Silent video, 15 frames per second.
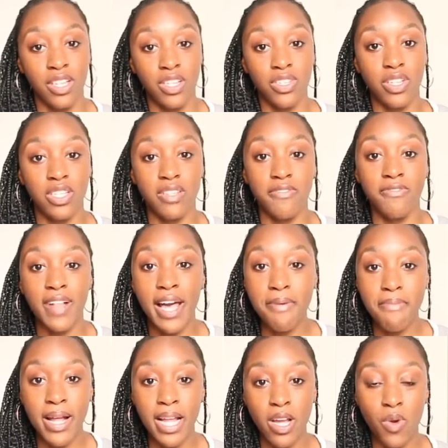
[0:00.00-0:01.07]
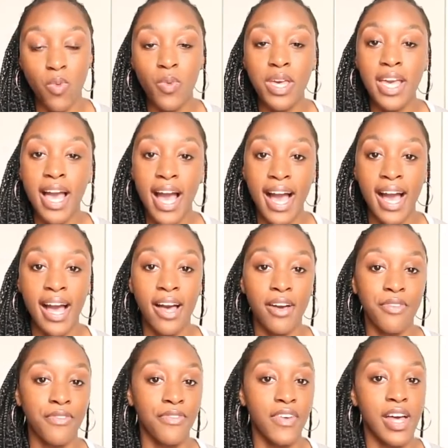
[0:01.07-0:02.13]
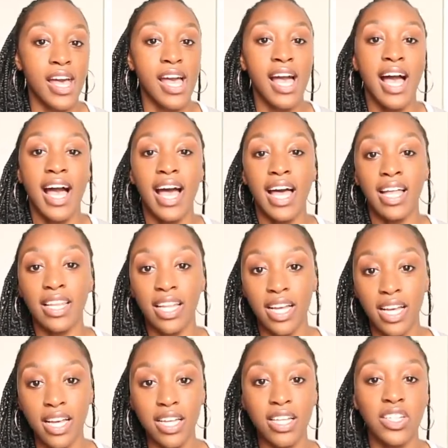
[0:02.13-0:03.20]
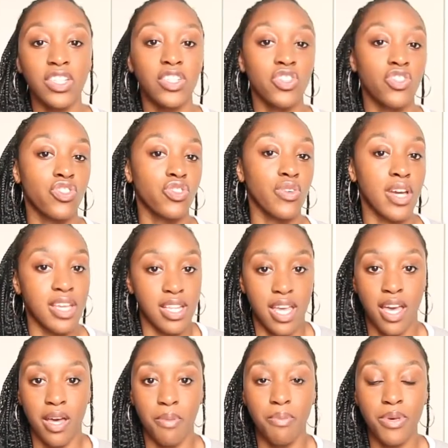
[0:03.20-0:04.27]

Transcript: So as a flight medic, we have hella training.